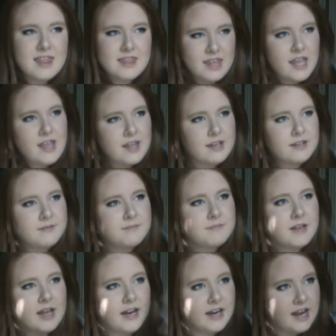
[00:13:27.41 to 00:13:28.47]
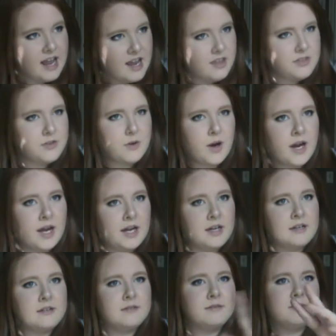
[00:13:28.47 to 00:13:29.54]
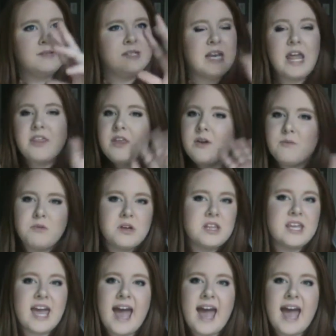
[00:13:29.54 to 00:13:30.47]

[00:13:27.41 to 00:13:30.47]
Then, in 8th grade, nothing really